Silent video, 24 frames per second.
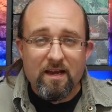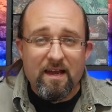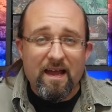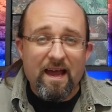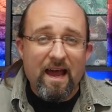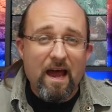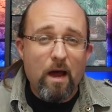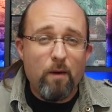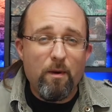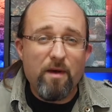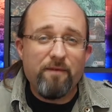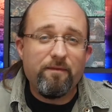
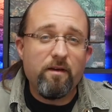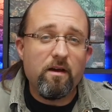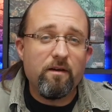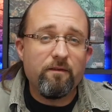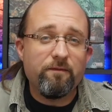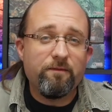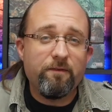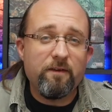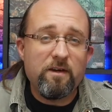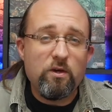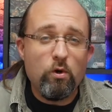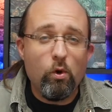However,
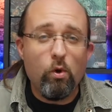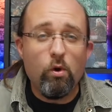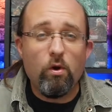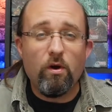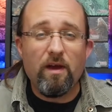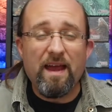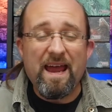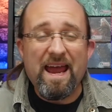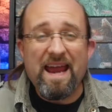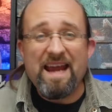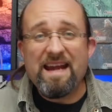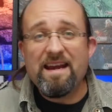for
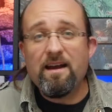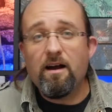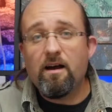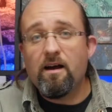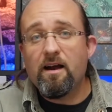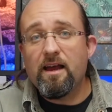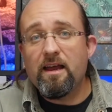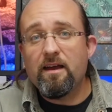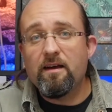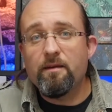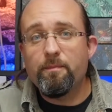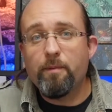your
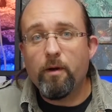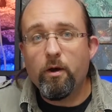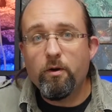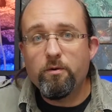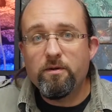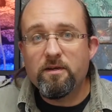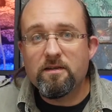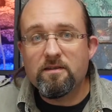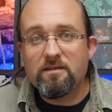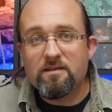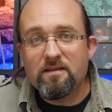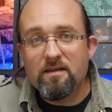AI
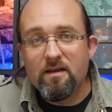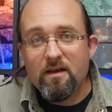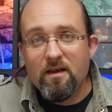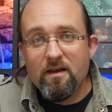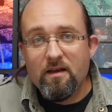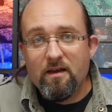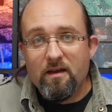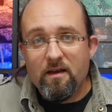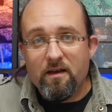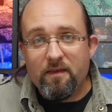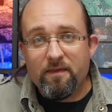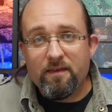opponent,
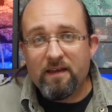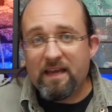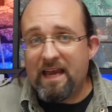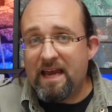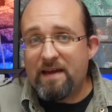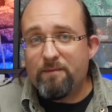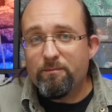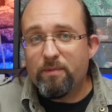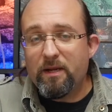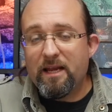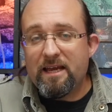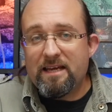the
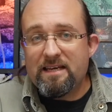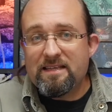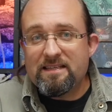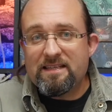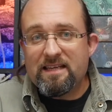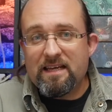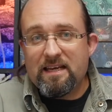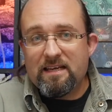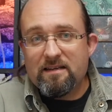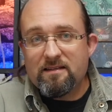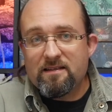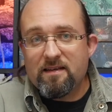game plays
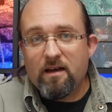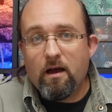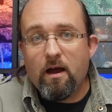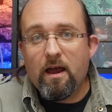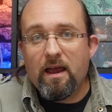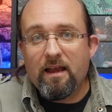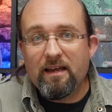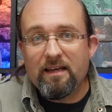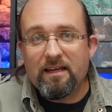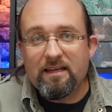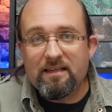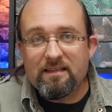
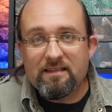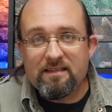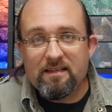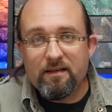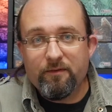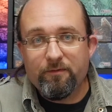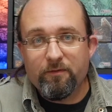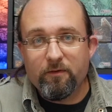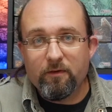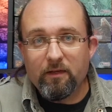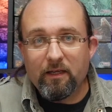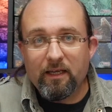entirely
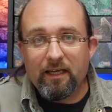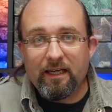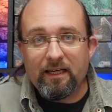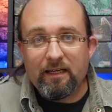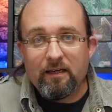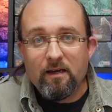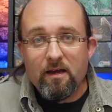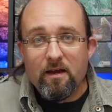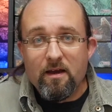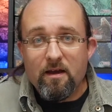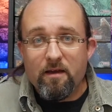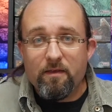differently.
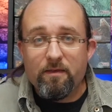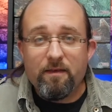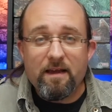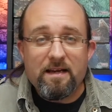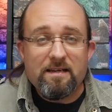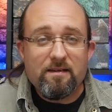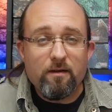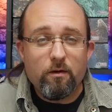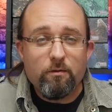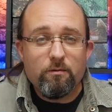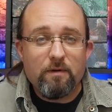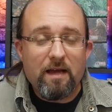They
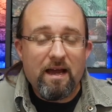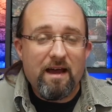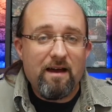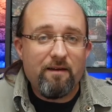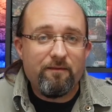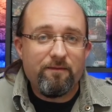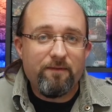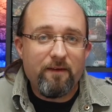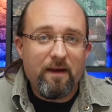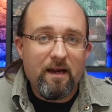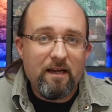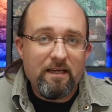don't
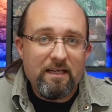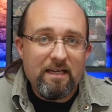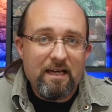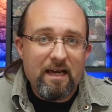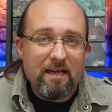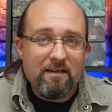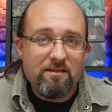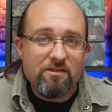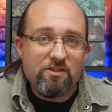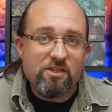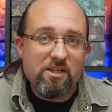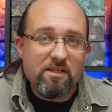have any
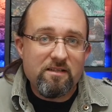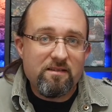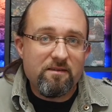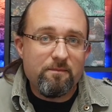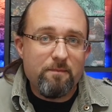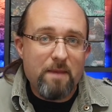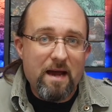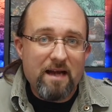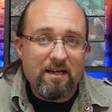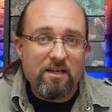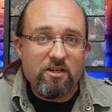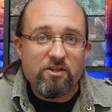energy to
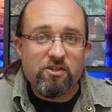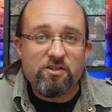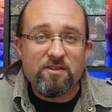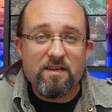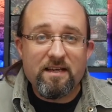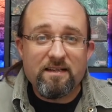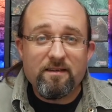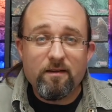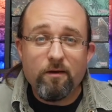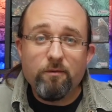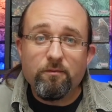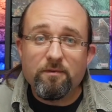manage,
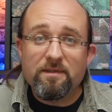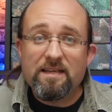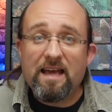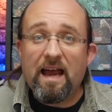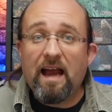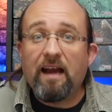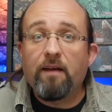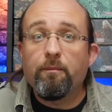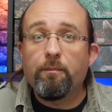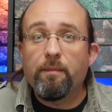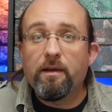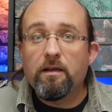they don't
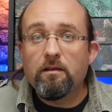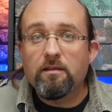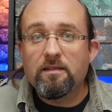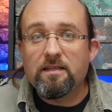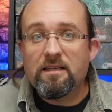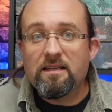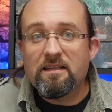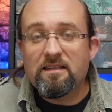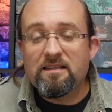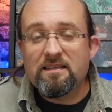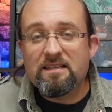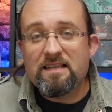tag
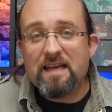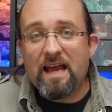buildings,